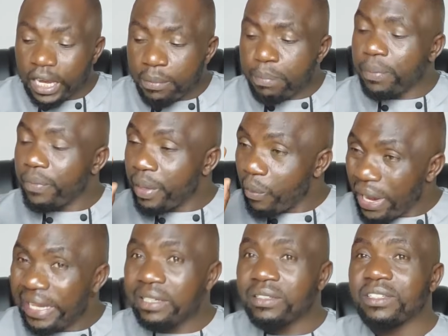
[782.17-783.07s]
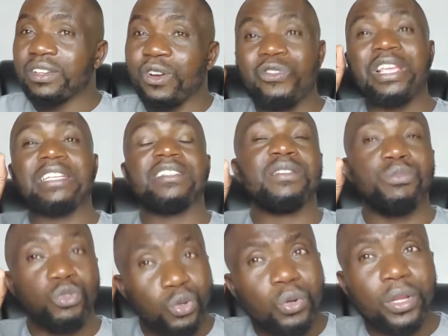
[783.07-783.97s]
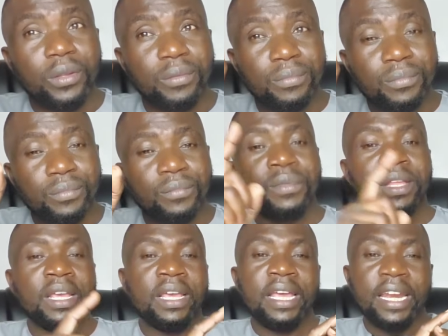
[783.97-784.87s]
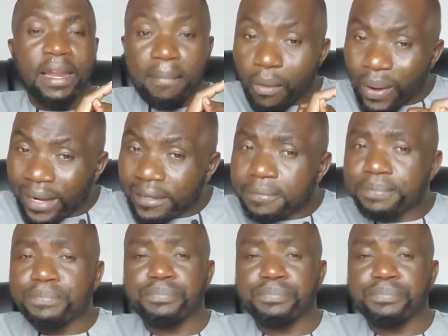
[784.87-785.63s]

clip the wings of Justin Muturi? Number one,